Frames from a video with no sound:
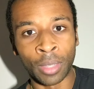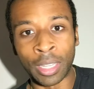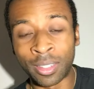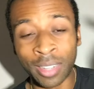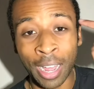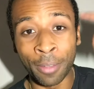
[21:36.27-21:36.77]

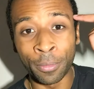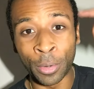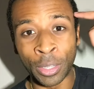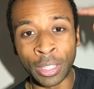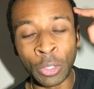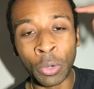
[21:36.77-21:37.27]
It's not
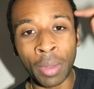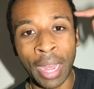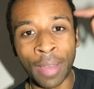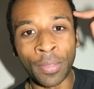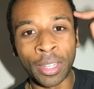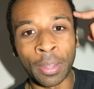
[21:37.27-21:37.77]
for, you don't
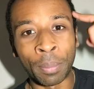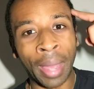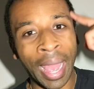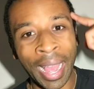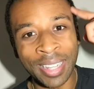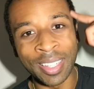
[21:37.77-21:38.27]
have the
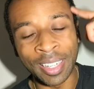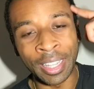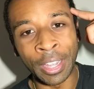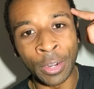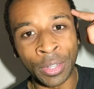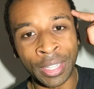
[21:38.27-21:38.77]
capacity
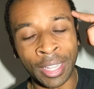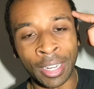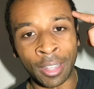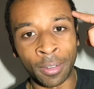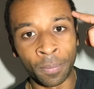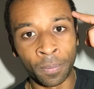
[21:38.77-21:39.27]
here to get
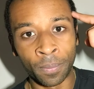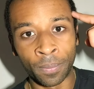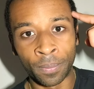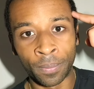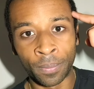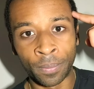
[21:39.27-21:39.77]
it.
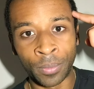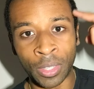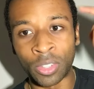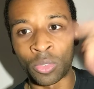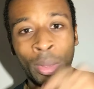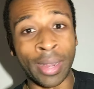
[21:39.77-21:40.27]

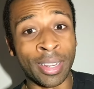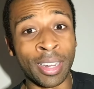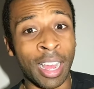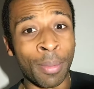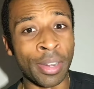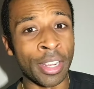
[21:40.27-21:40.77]
This is why
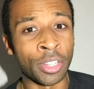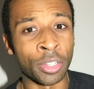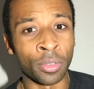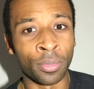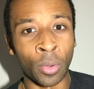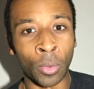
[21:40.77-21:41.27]

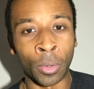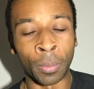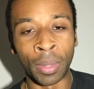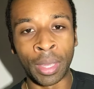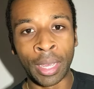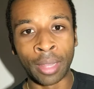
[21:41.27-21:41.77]
denominations form.
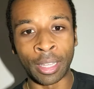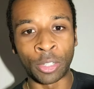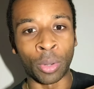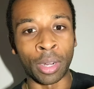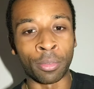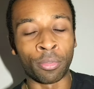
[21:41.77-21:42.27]
They
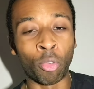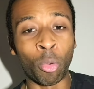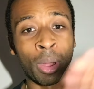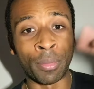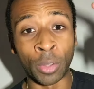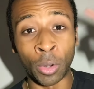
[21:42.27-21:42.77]
try to
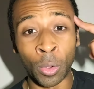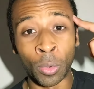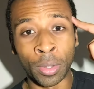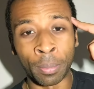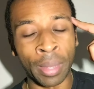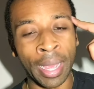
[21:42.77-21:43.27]
form up their
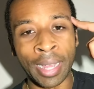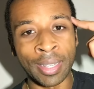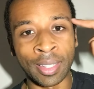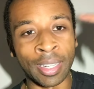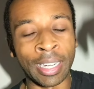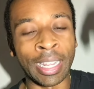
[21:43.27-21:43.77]
own
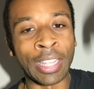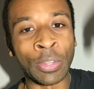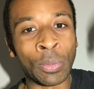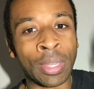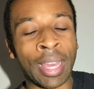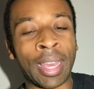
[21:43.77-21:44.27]
capacity, and
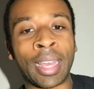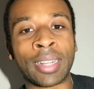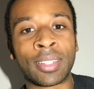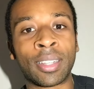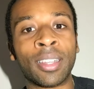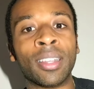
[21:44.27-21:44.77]

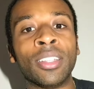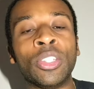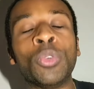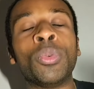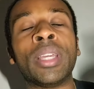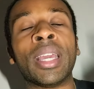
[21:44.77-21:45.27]

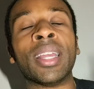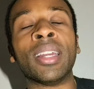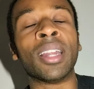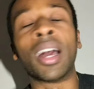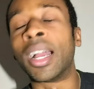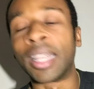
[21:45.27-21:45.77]
you
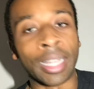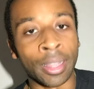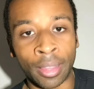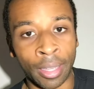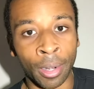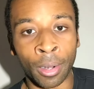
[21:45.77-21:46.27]
cannot
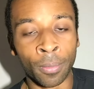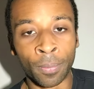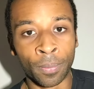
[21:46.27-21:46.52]
get there.